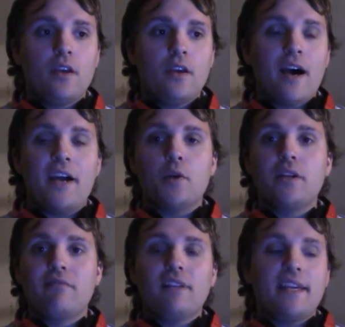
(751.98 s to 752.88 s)
I
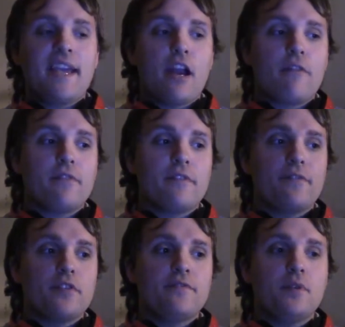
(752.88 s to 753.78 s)
only really care for the
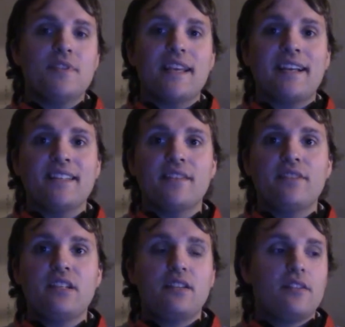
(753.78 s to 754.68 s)
first few seconds of it,